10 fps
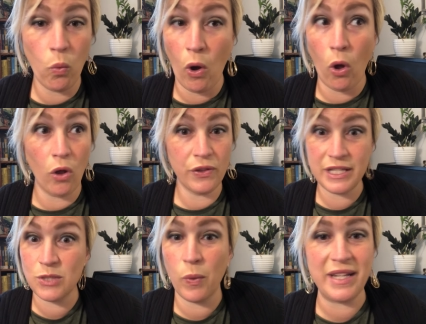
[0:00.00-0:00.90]
all
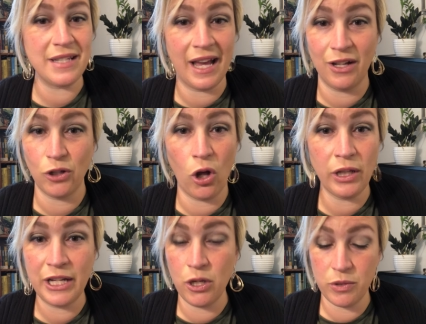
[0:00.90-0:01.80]
this went down. All
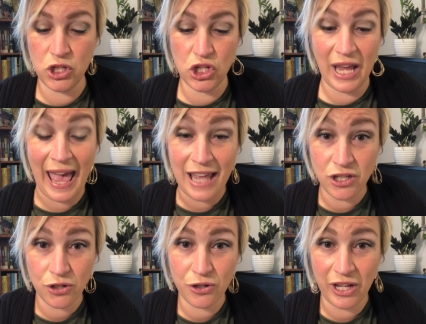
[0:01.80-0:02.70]
I know is she
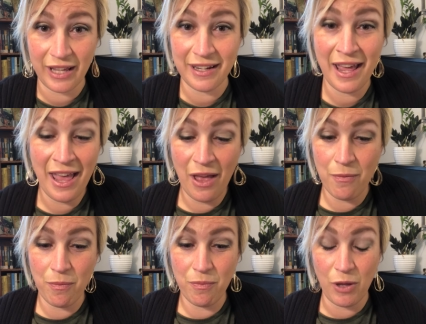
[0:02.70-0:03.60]
entered in
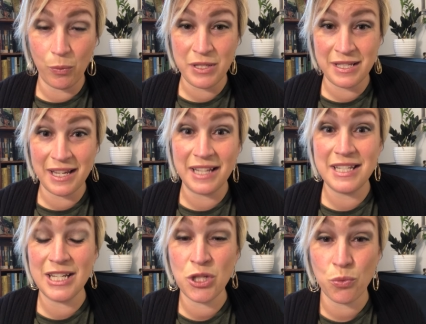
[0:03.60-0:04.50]
there was a
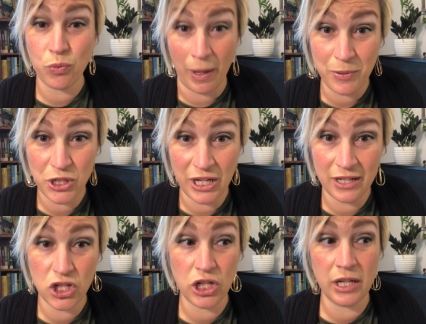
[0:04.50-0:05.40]
disruption.
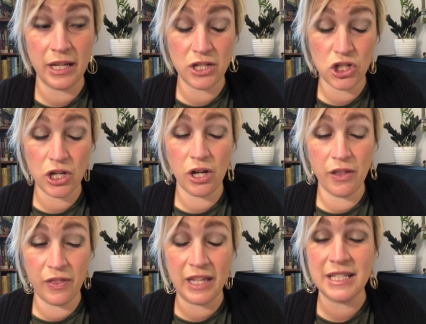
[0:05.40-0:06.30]
She, she
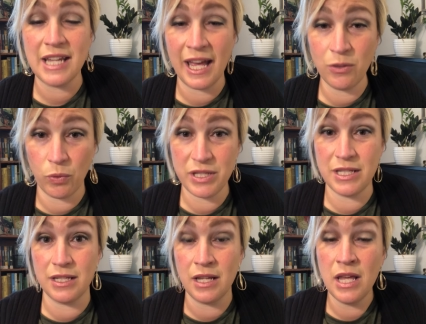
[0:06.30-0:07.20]
the intent was
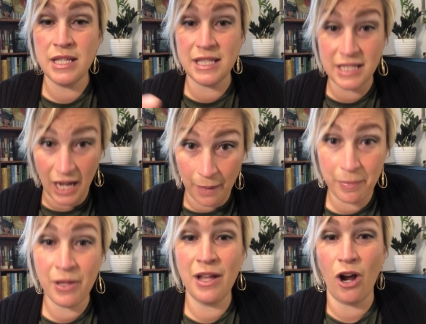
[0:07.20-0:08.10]
to stop
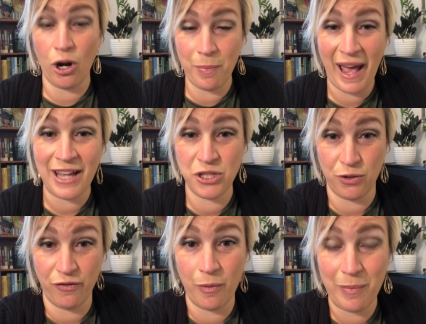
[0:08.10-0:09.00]
our pastor
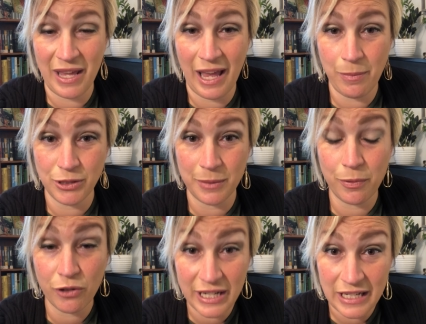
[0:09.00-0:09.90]
from being able to
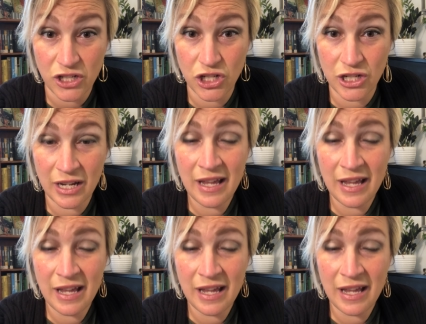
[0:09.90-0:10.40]
preach.